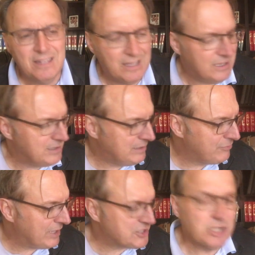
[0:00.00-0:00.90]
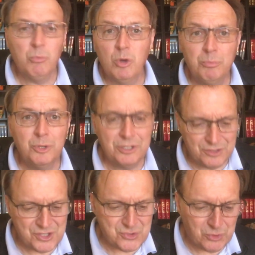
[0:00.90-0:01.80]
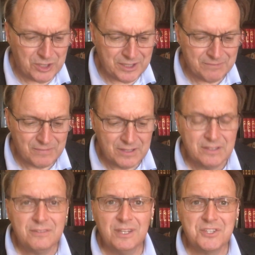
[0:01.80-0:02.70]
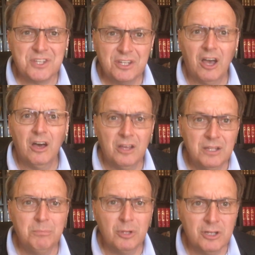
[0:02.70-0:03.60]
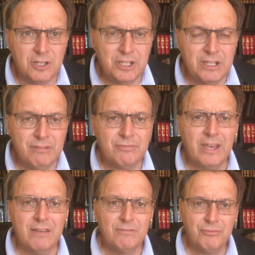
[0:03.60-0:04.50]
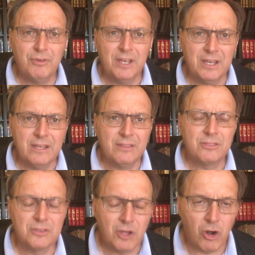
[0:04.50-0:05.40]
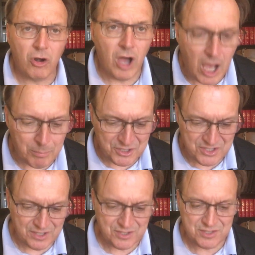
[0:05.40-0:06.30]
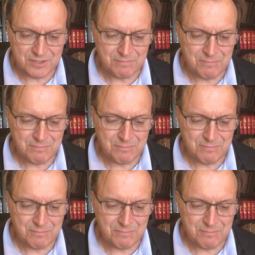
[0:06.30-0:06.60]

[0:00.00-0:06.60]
Uh, in fact, someone put it this way. They said, unbelief and faith are opposites.